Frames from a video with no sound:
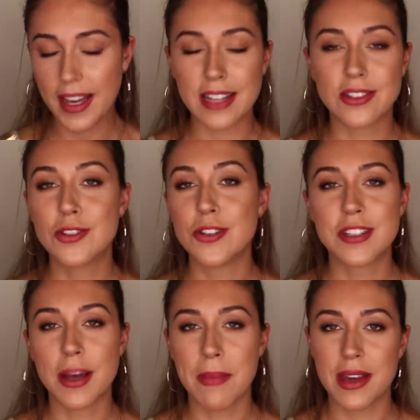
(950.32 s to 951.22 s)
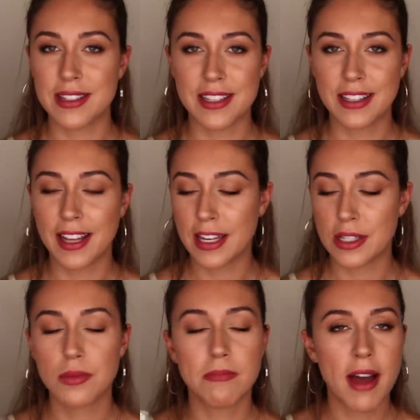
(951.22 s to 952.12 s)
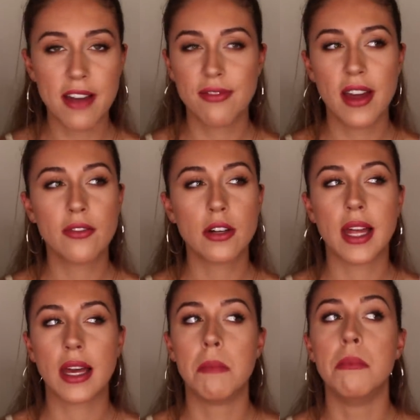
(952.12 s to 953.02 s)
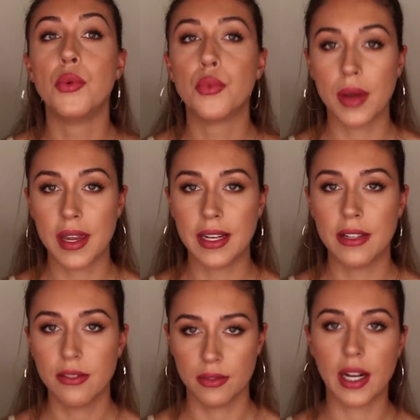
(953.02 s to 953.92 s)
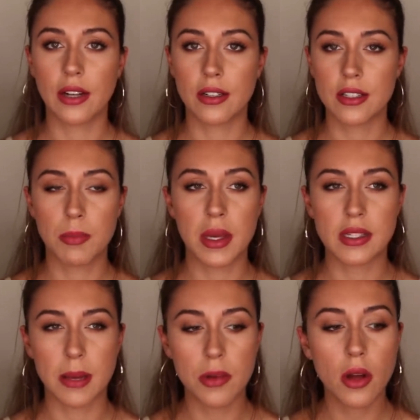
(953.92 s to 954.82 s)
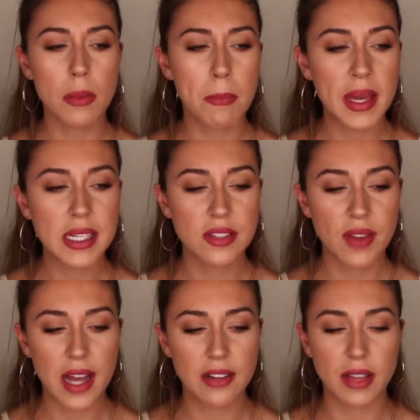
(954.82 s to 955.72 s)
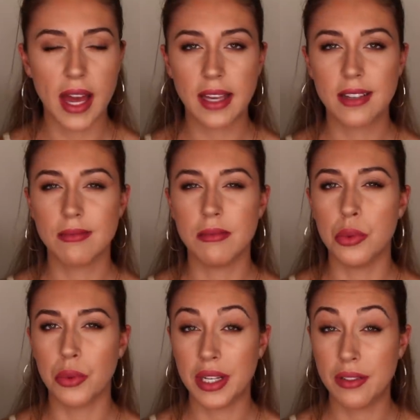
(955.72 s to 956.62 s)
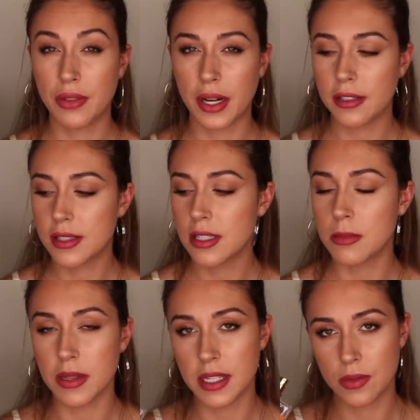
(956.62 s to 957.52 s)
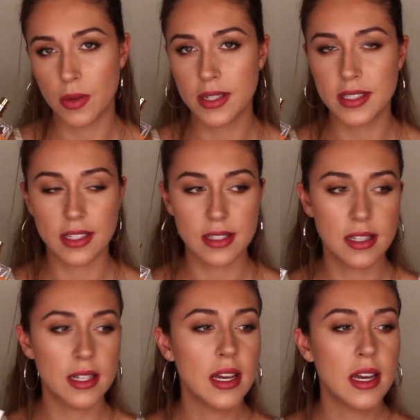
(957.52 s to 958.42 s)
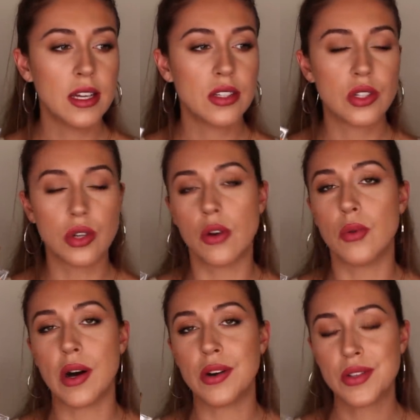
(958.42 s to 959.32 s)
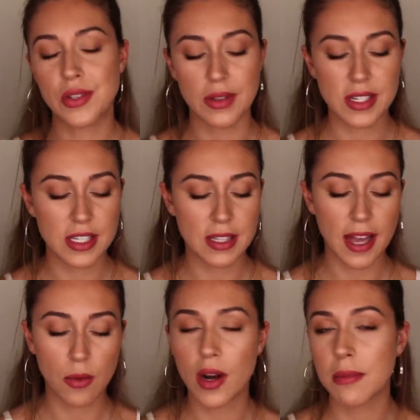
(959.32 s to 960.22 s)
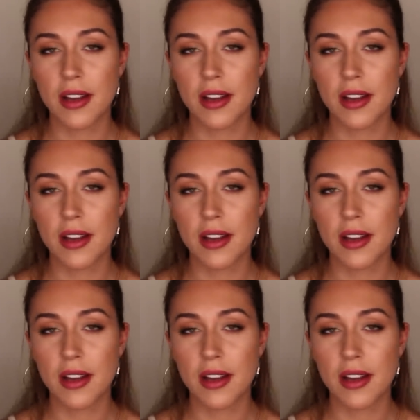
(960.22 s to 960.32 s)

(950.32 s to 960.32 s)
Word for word: It's just amazing. Like, it's my favorite, like, marine fragrance, because I'm not the biggest fan of, like, marine fragrances, but this one does it so well. So this is, like, one of